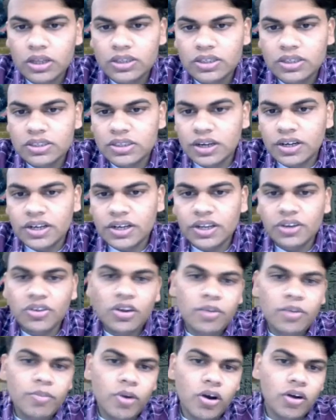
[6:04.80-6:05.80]
this
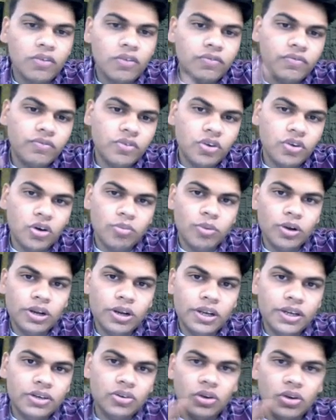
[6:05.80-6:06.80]
continuum of no
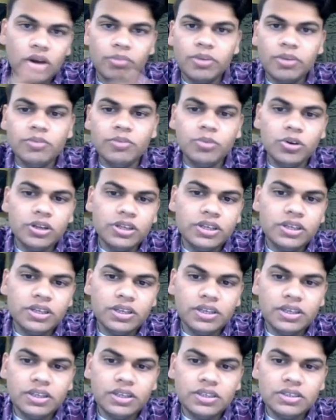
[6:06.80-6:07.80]
pooling to complete pooling
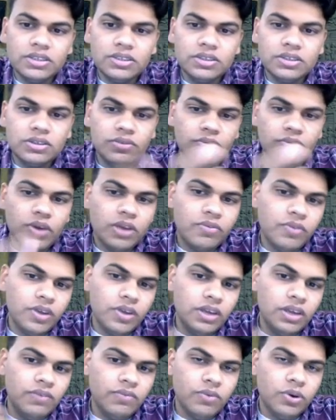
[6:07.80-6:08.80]
is where
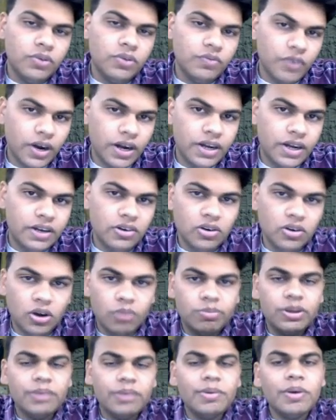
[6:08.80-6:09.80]
we would find
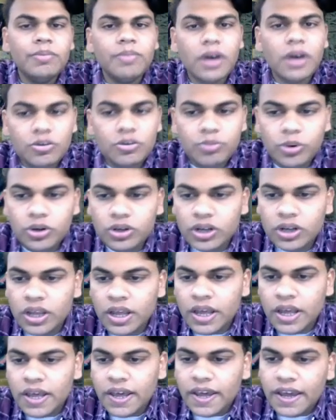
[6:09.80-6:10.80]
optimum output,
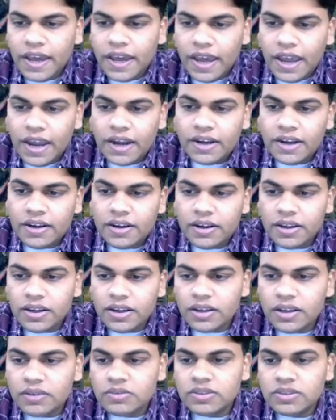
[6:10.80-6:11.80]
and
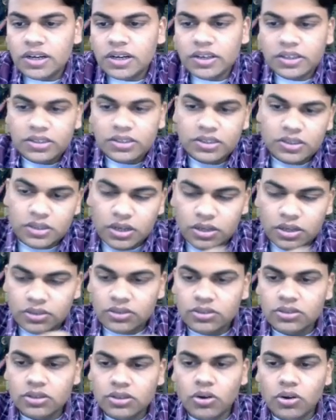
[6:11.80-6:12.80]

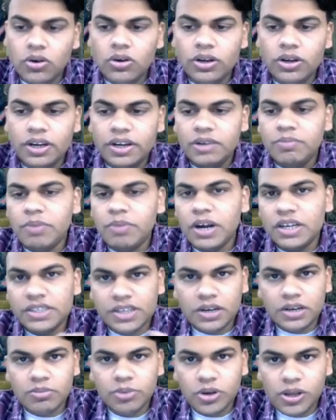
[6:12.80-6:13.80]
statisticians called it
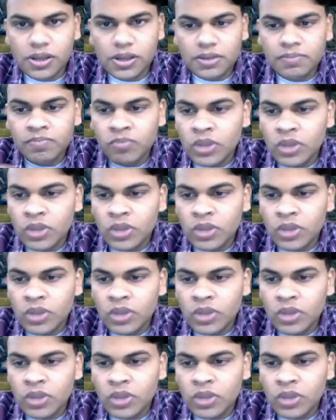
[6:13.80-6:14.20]
partial pooling.